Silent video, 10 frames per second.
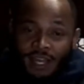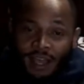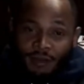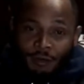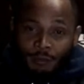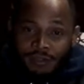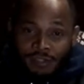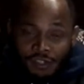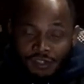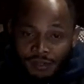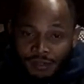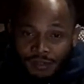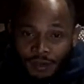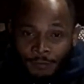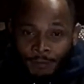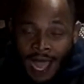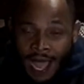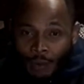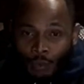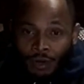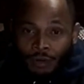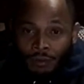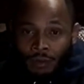down to positions of power,